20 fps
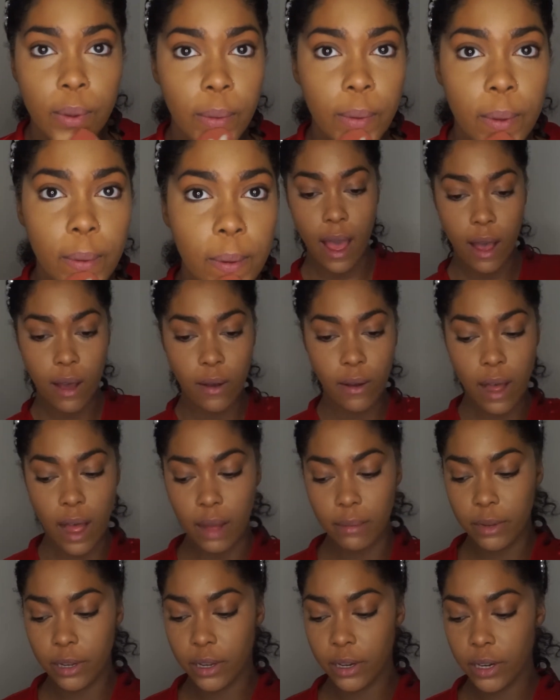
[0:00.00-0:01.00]
Now
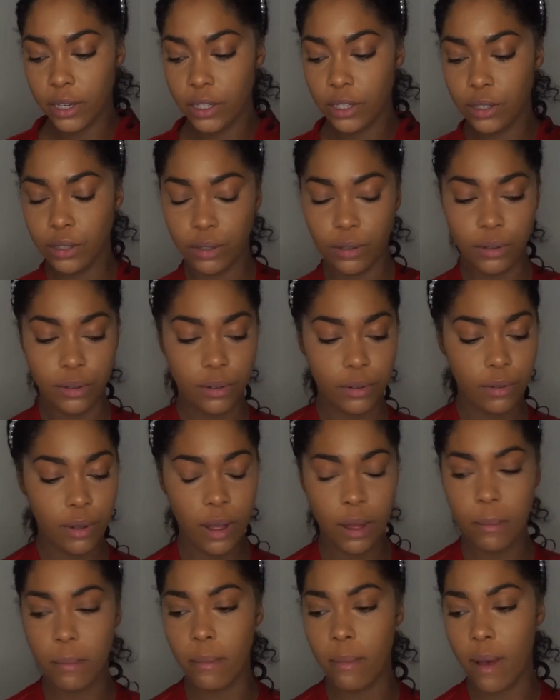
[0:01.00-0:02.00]
I'm gonna do
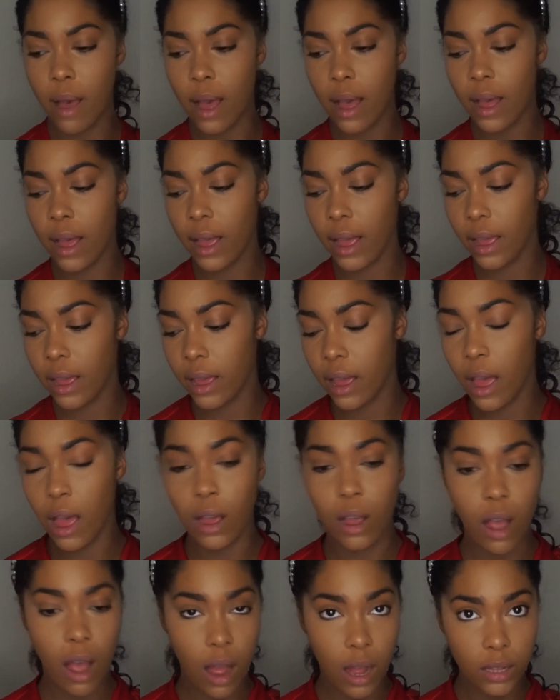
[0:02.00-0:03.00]
my
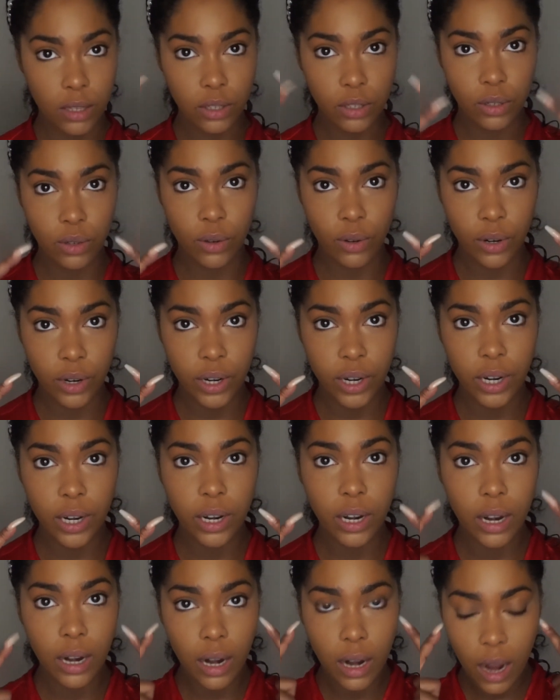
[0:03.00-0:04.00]

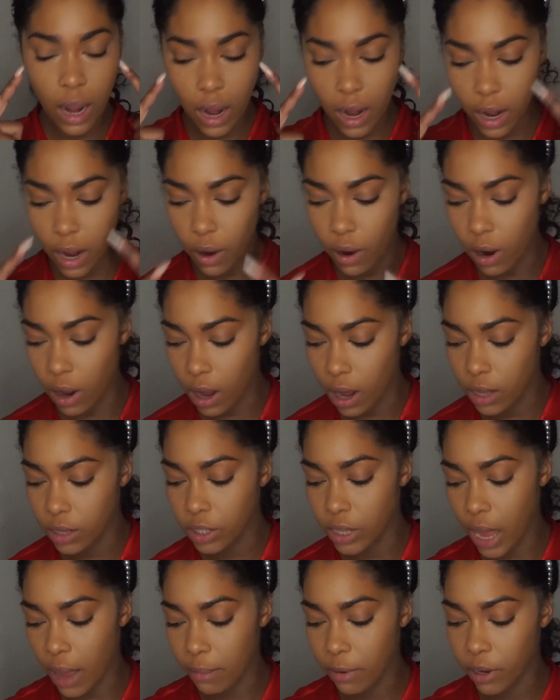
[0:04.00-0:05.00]
contour.
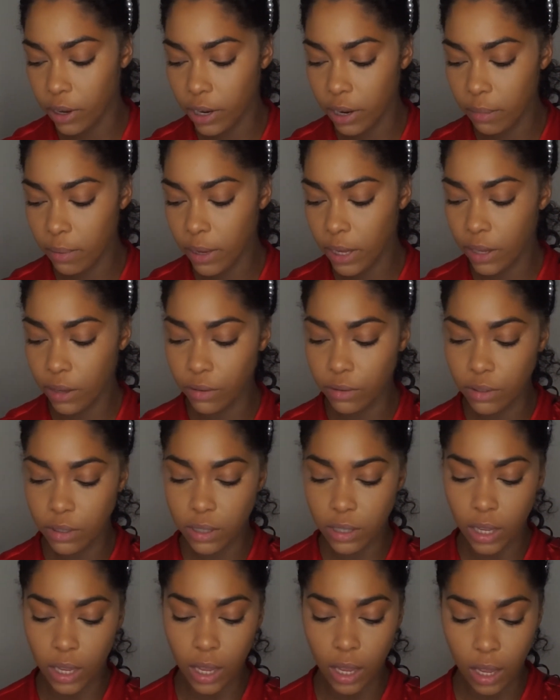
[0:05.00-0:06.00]
I'm gonna be
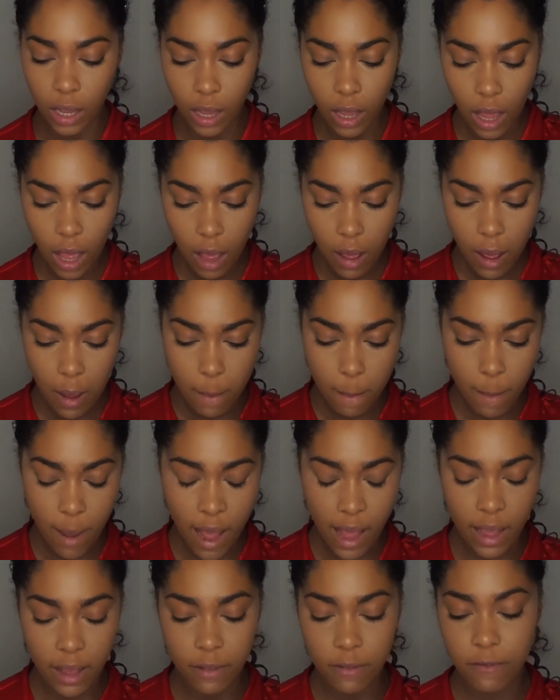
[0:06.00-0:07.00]
using
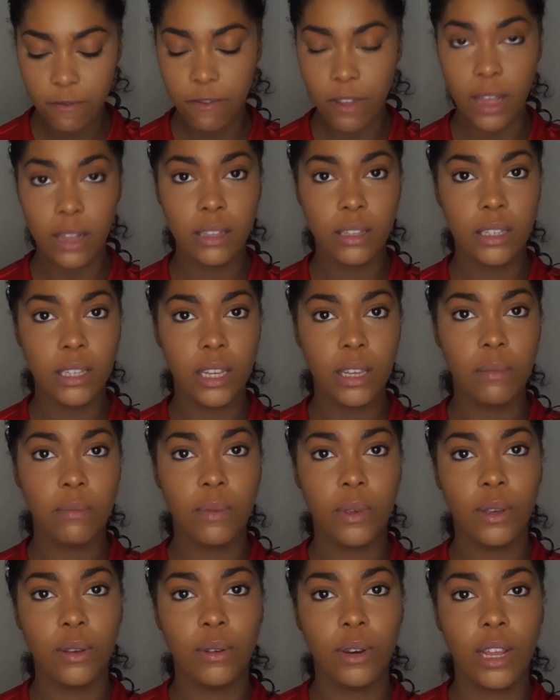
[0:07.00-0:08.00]
my Fenty
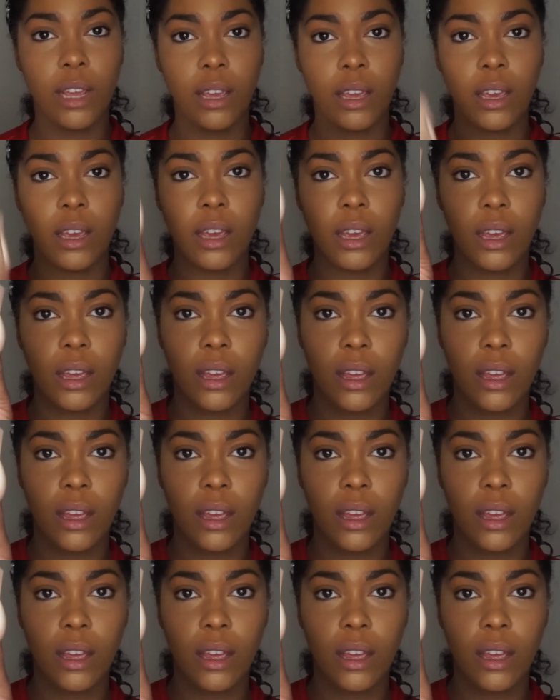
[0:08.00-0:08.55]
Beauty